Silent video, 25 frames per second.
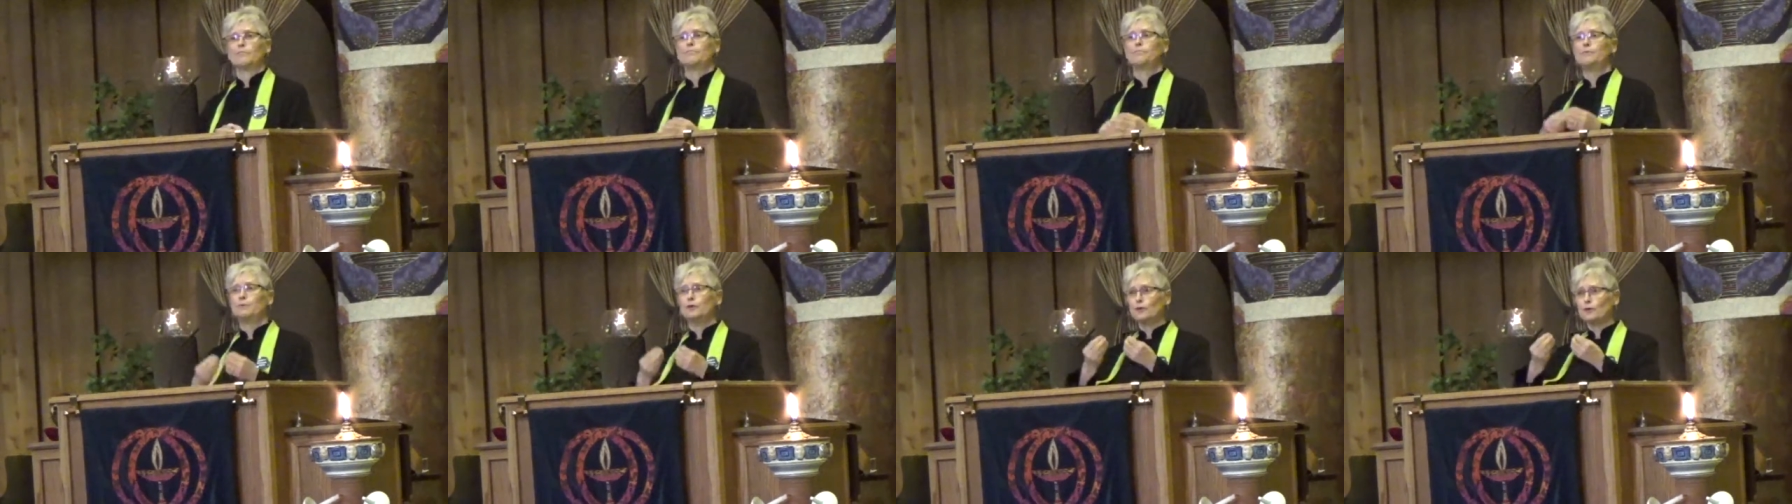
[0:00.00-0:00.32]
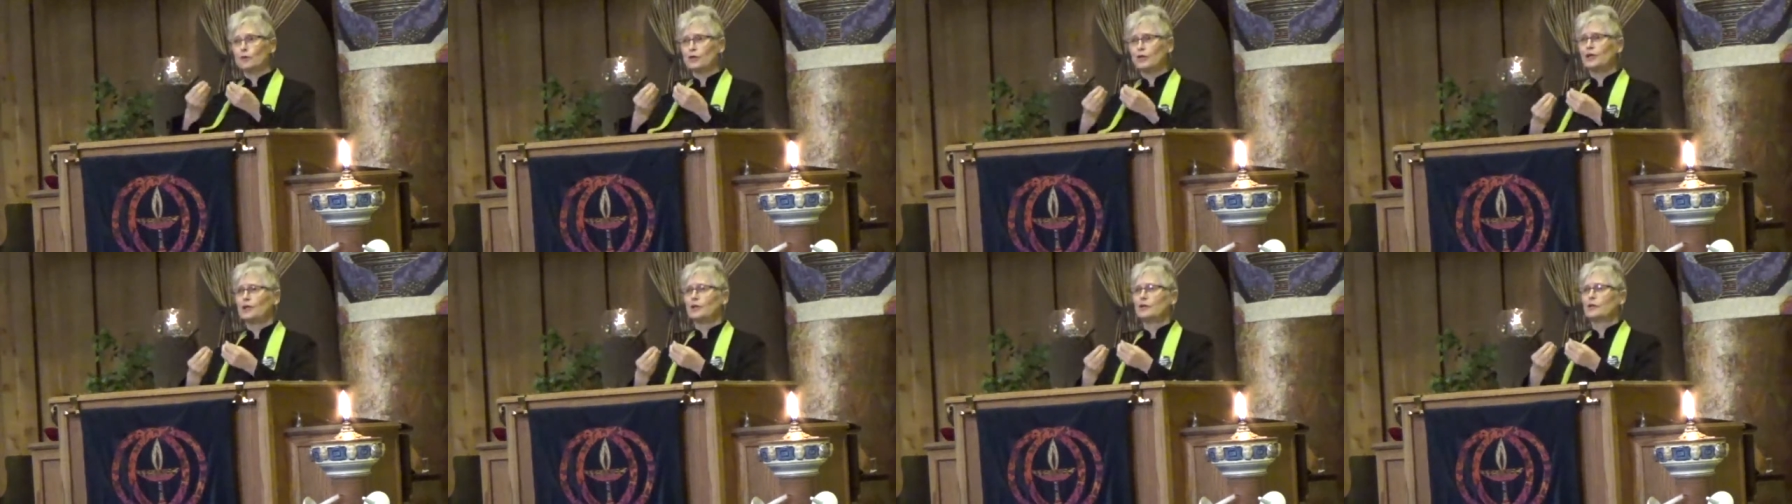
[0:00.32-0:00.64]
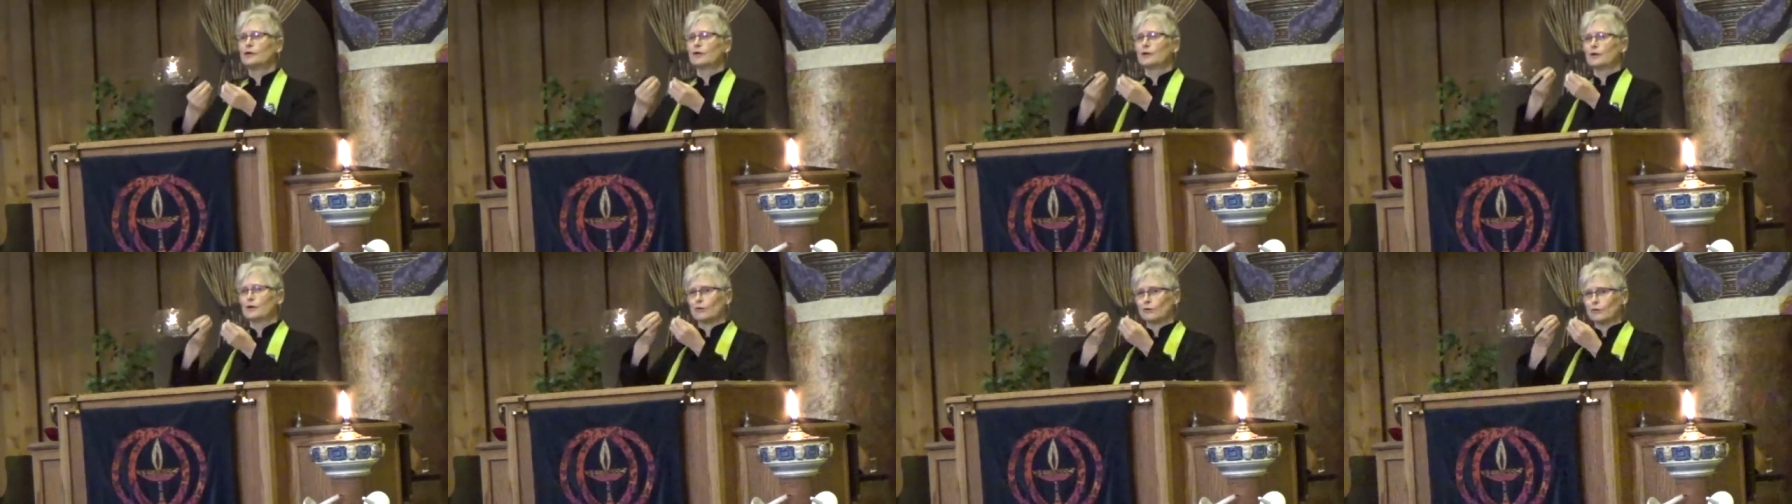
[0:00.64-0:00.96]

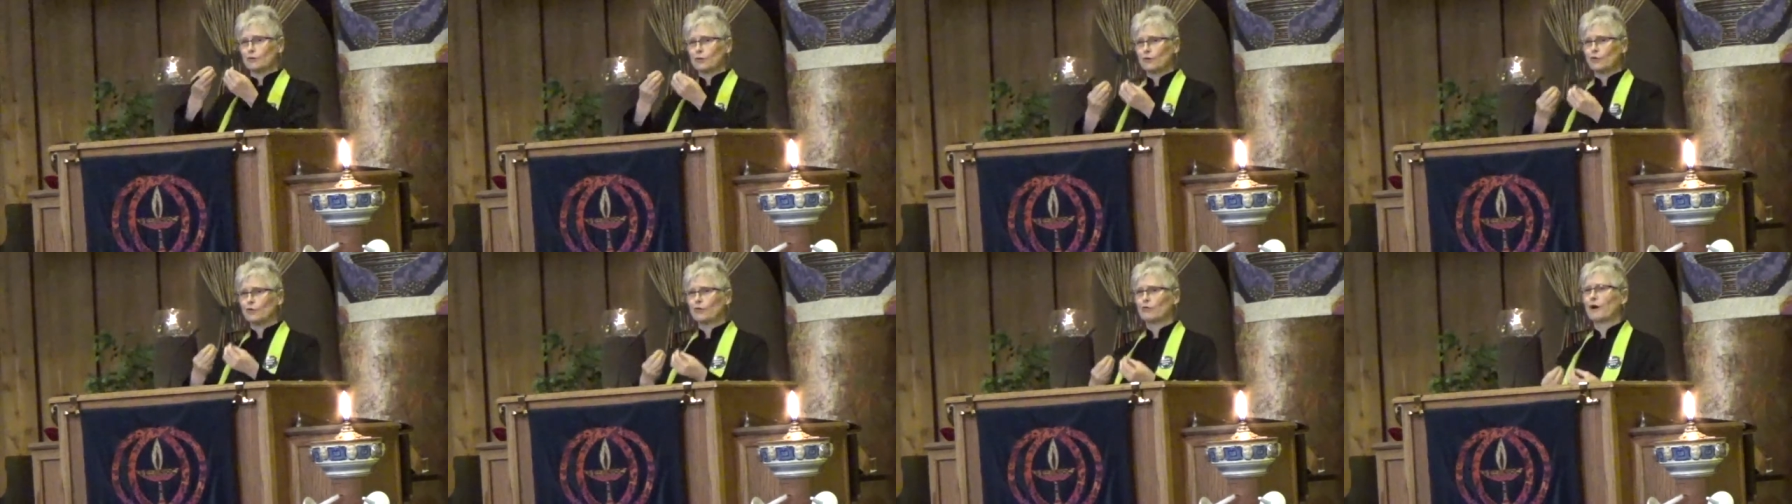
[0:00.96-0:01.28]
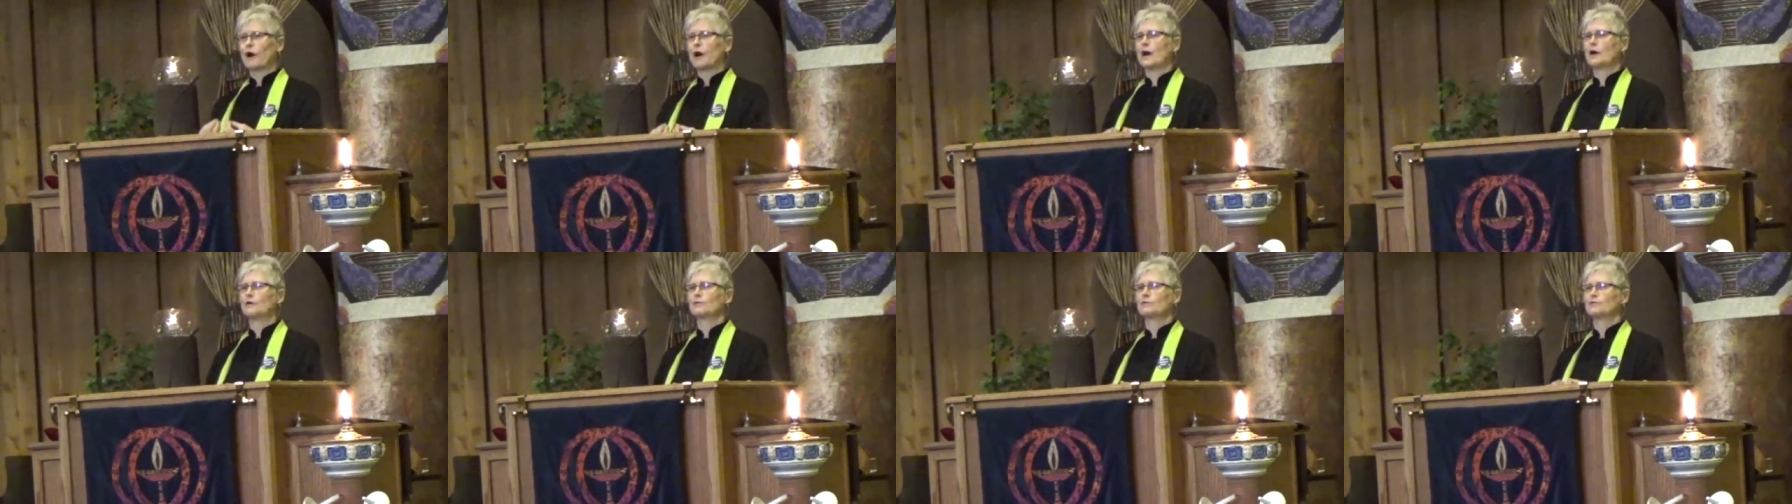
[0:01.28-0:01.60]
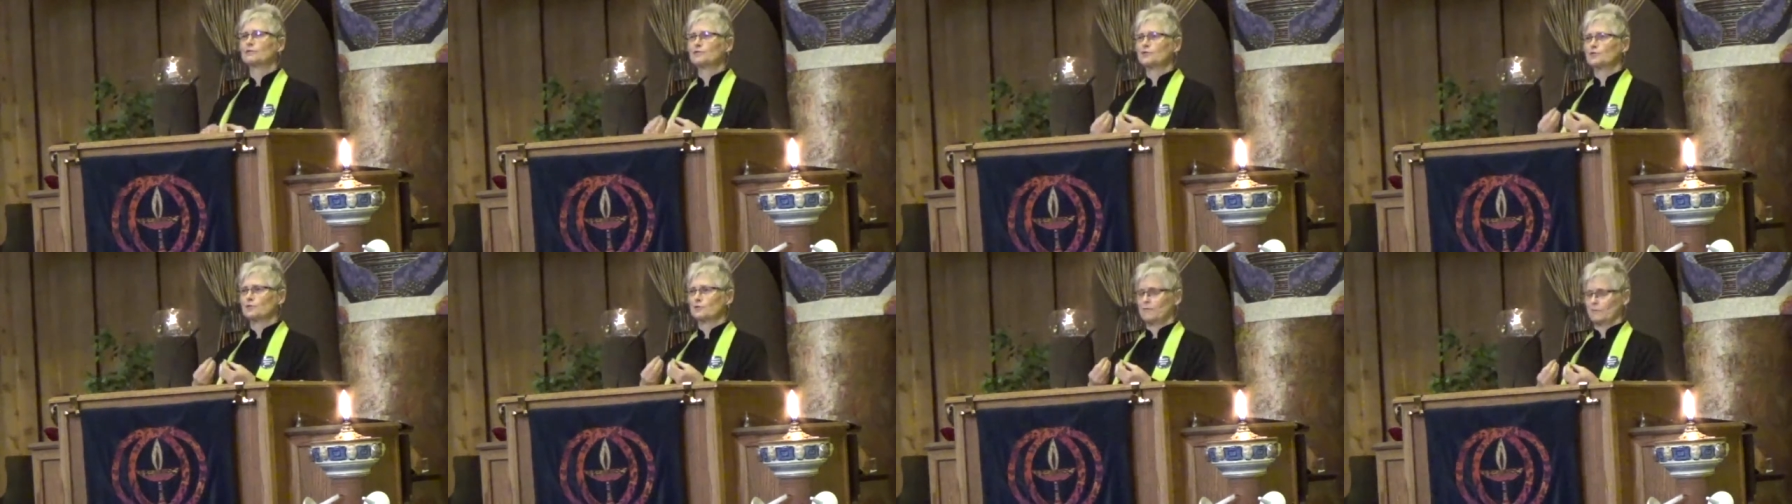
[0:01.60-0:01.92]
Beauty
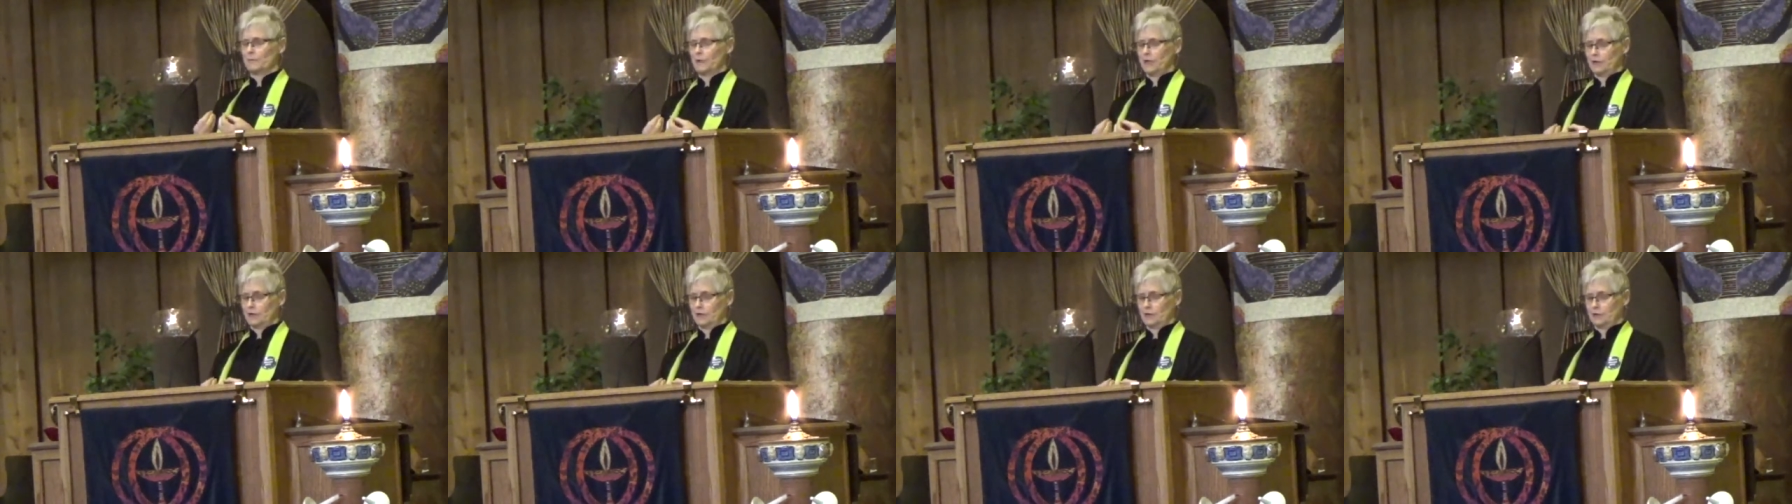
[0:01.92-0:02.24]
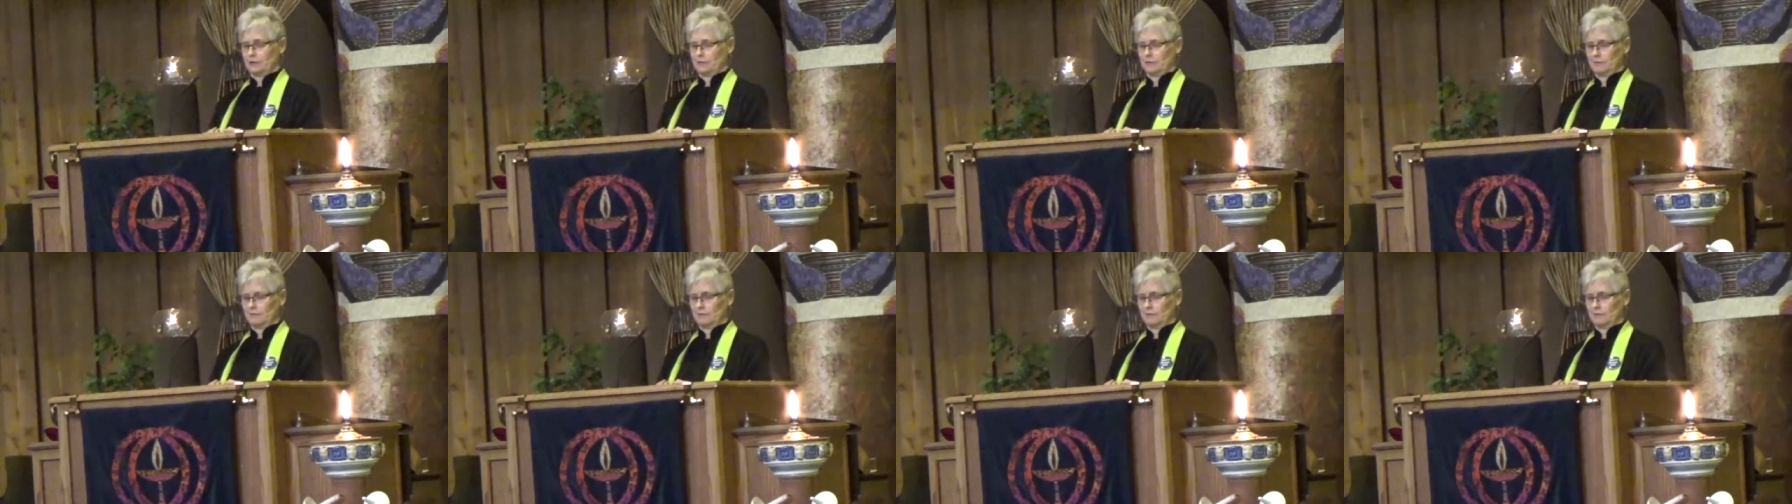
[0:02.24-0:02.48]
grounds me,